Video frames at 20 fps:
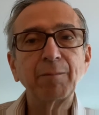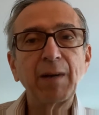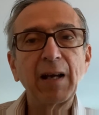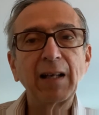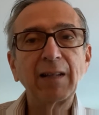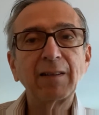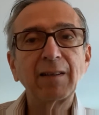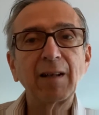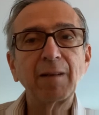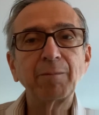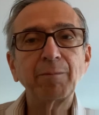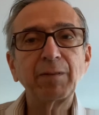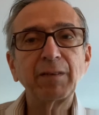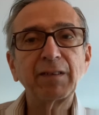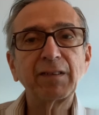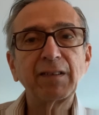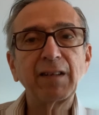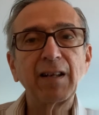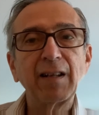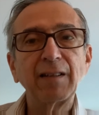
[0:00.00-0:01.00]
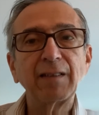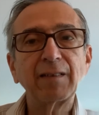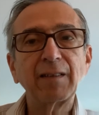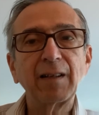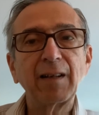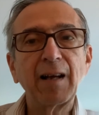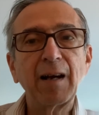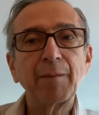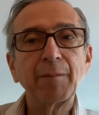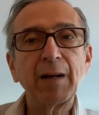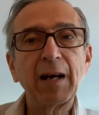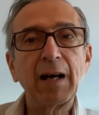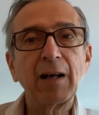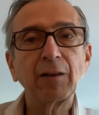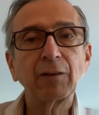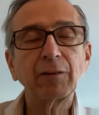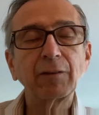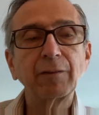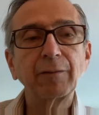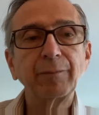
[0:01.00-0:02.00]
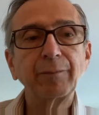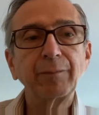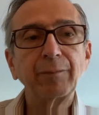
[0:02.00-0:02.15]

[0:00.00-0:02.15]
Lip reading: make 10%, and I'm out.